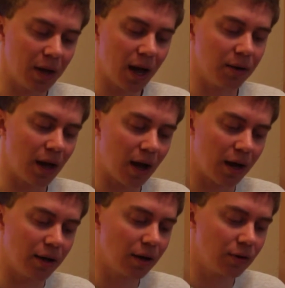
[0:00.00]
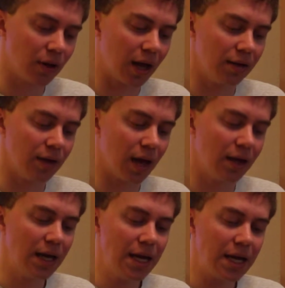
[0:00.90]
I'd underline
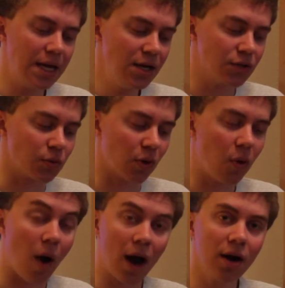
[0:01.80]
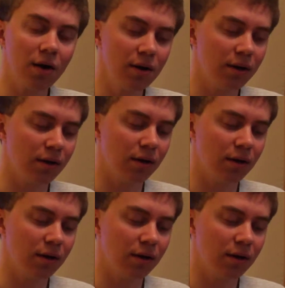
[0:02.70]
that heat is required